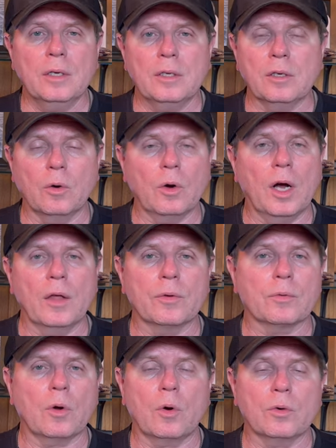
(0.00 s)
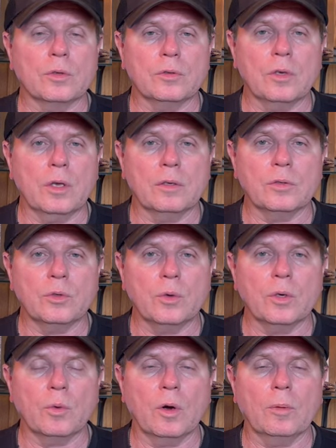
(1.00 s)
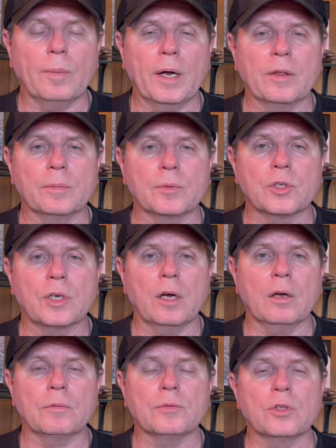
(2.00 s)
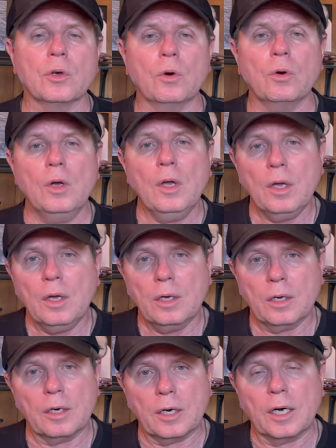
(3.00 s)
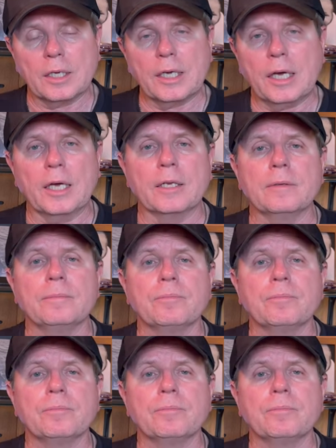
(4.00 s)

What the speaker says: you know, on their own and doing well by themselves. So again,